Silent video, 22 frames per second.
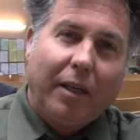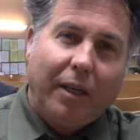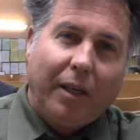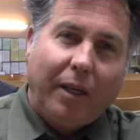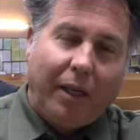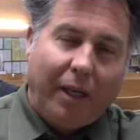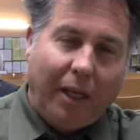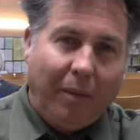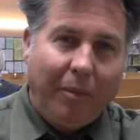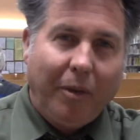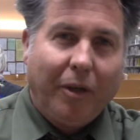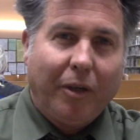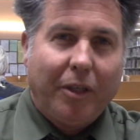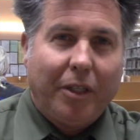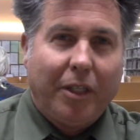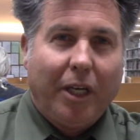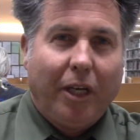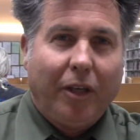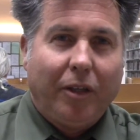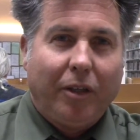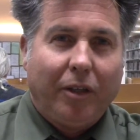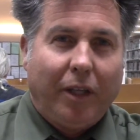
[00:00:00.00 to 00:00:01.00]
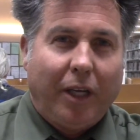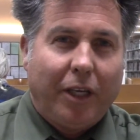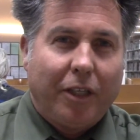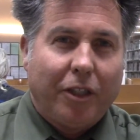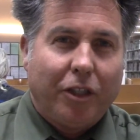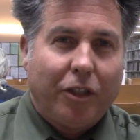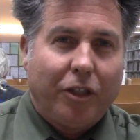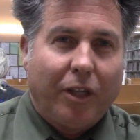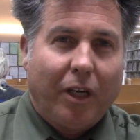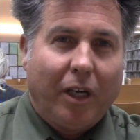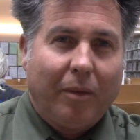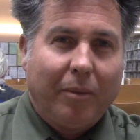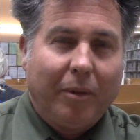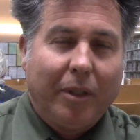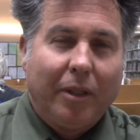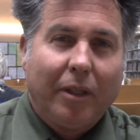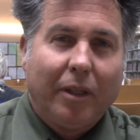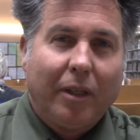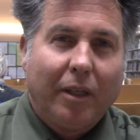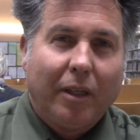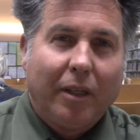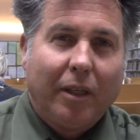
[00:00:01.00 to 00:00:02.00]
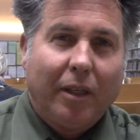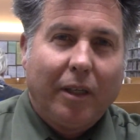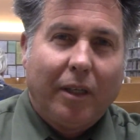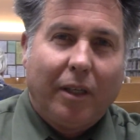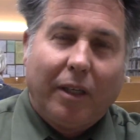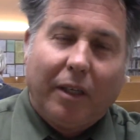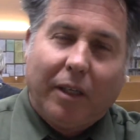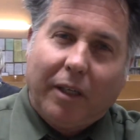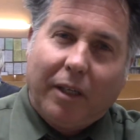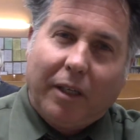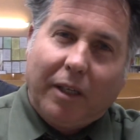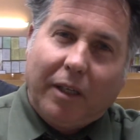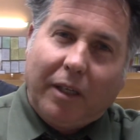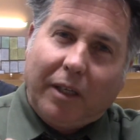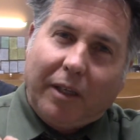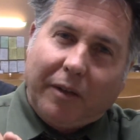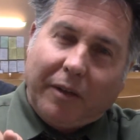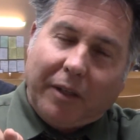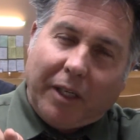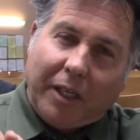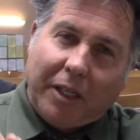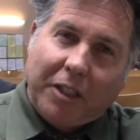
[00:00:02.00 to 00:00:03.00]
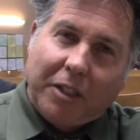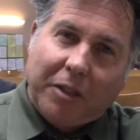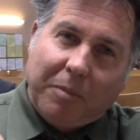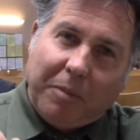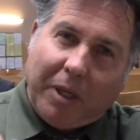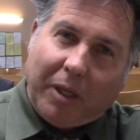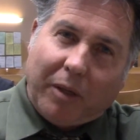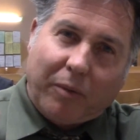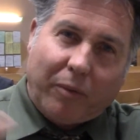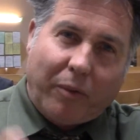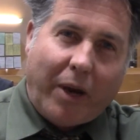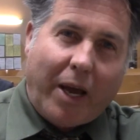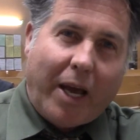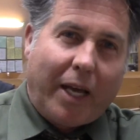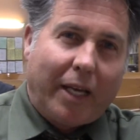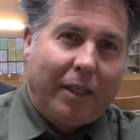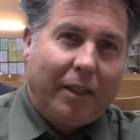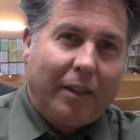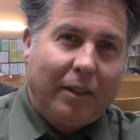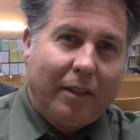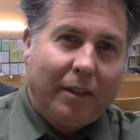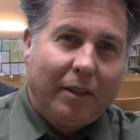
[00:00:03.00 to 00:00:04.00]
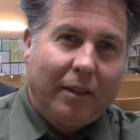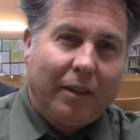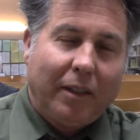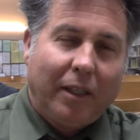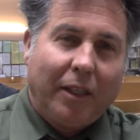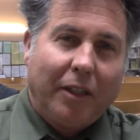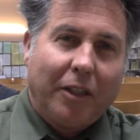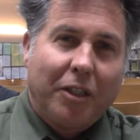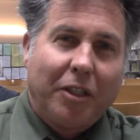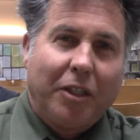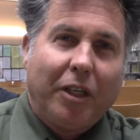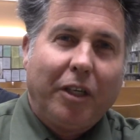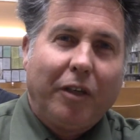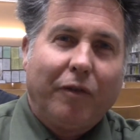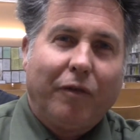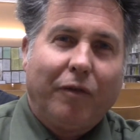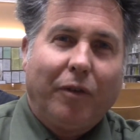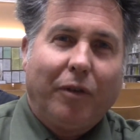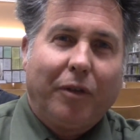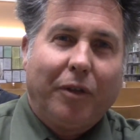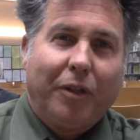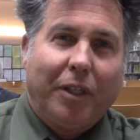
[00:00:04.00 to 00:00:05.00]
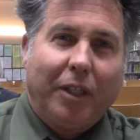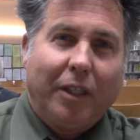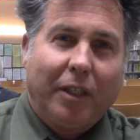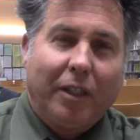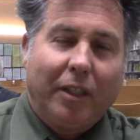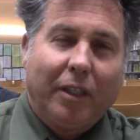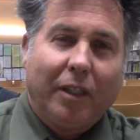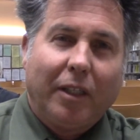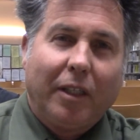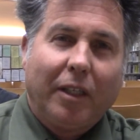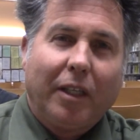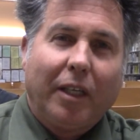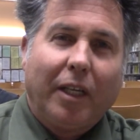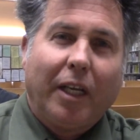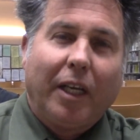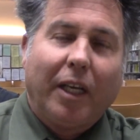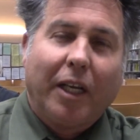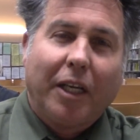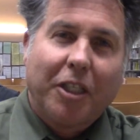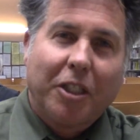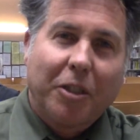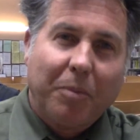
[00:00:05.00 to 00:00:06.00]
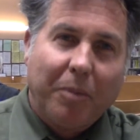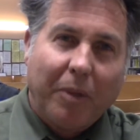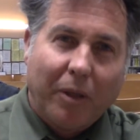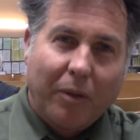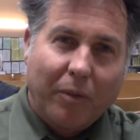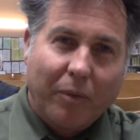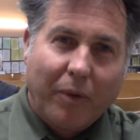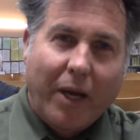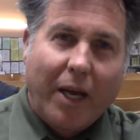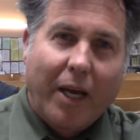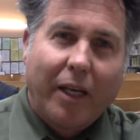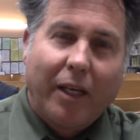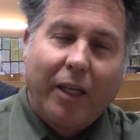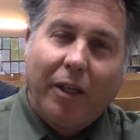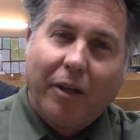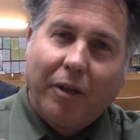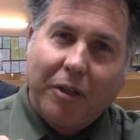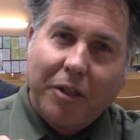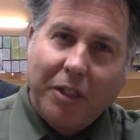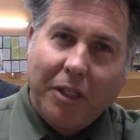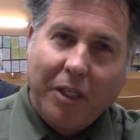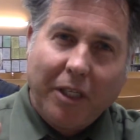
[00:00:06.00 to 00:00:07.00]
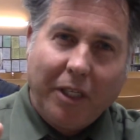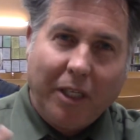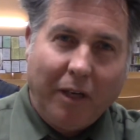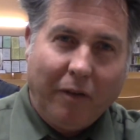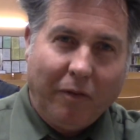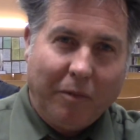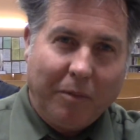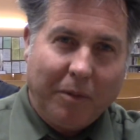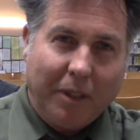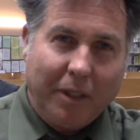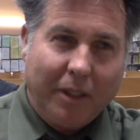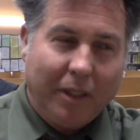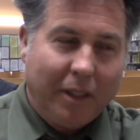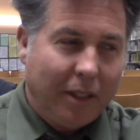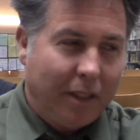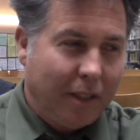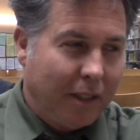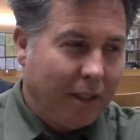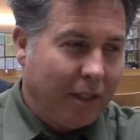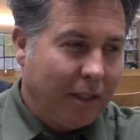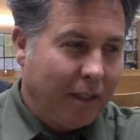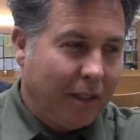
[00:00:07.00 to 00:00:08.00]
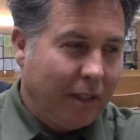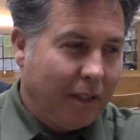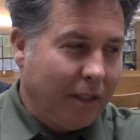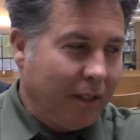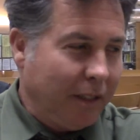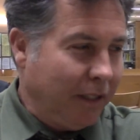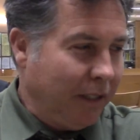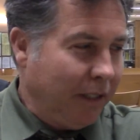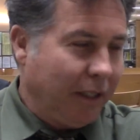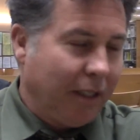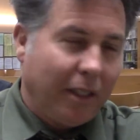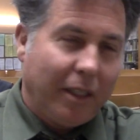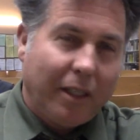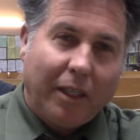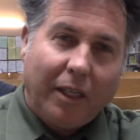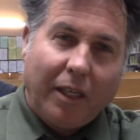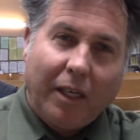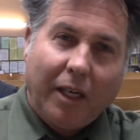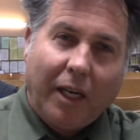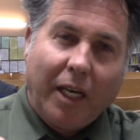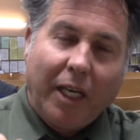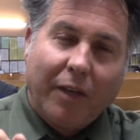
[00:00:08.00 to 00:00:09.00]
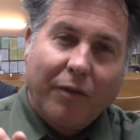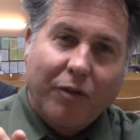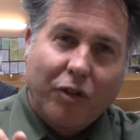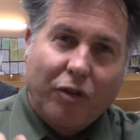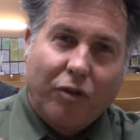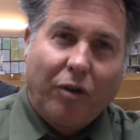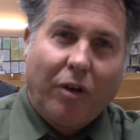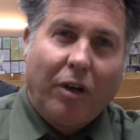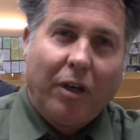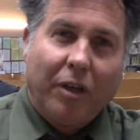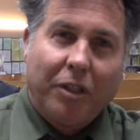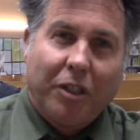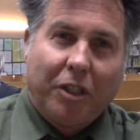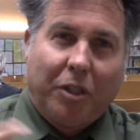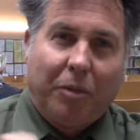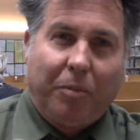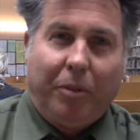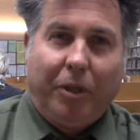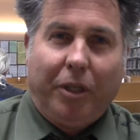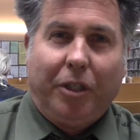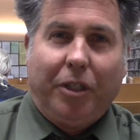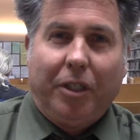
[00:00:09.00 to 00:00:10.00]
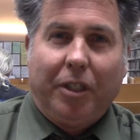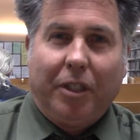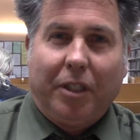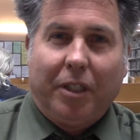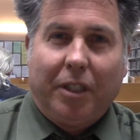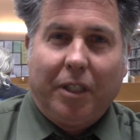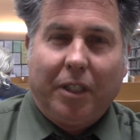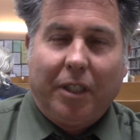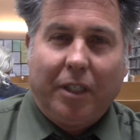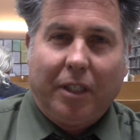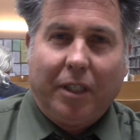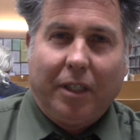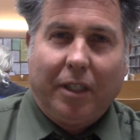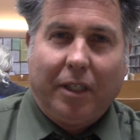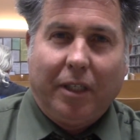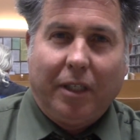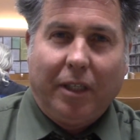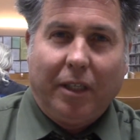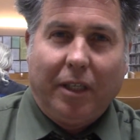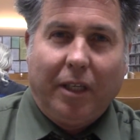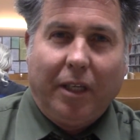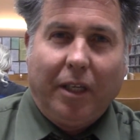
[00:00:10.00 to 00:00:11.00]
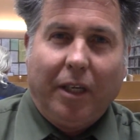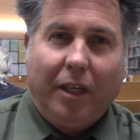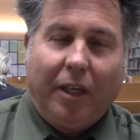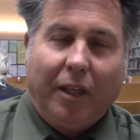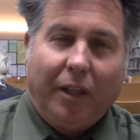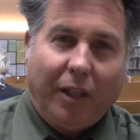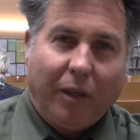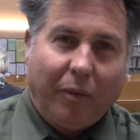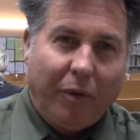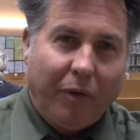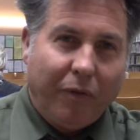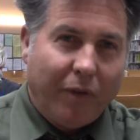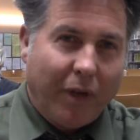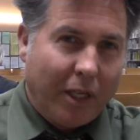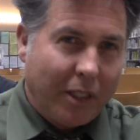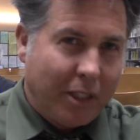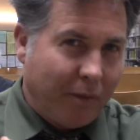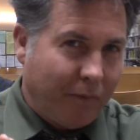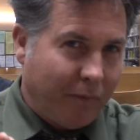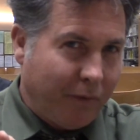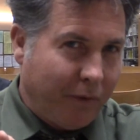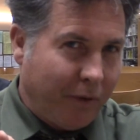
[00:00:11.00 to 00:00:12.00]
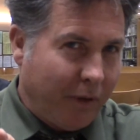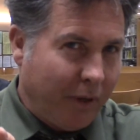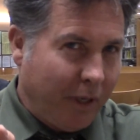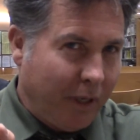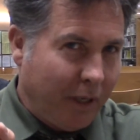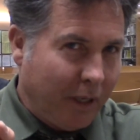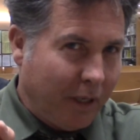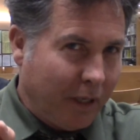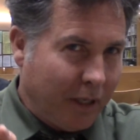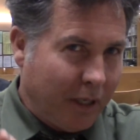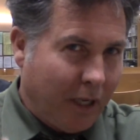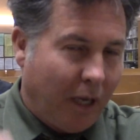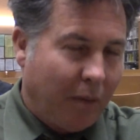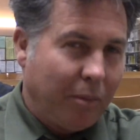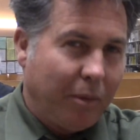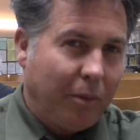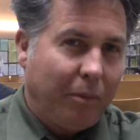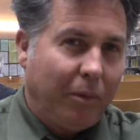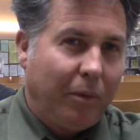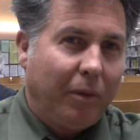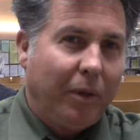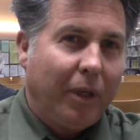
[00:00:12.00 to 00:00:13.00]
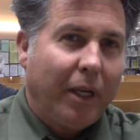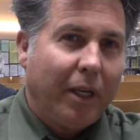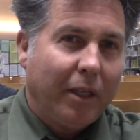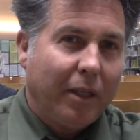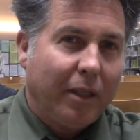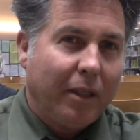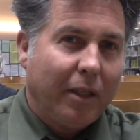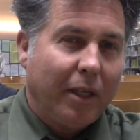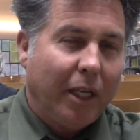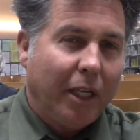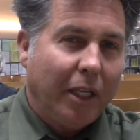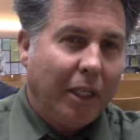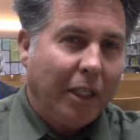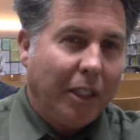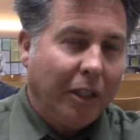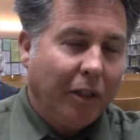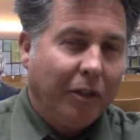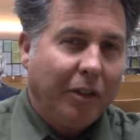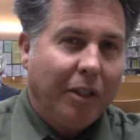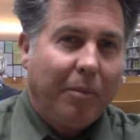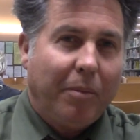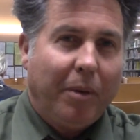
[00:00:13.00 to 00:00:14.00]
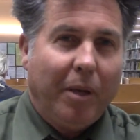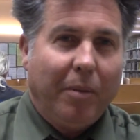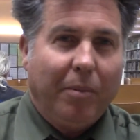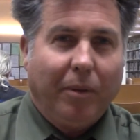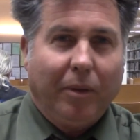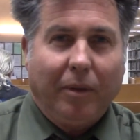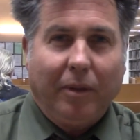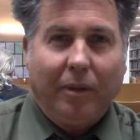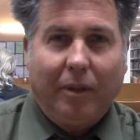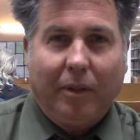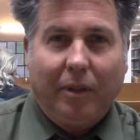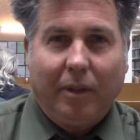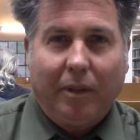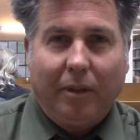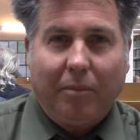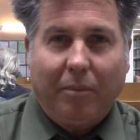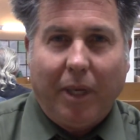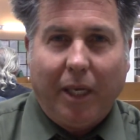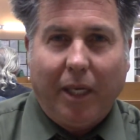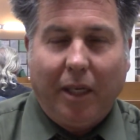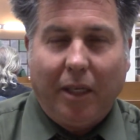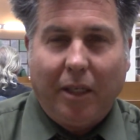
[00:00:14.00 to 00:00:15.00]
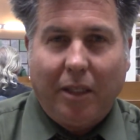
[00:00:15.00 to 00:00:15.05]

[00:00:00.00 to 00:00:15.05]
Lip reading: And I'm here to tell you, ladies and gentlemen, that I smell a rat in the city of Fullerton. And I smell a rat in our city government. And I have strong suspicions that we've got some very culpable and guilty people making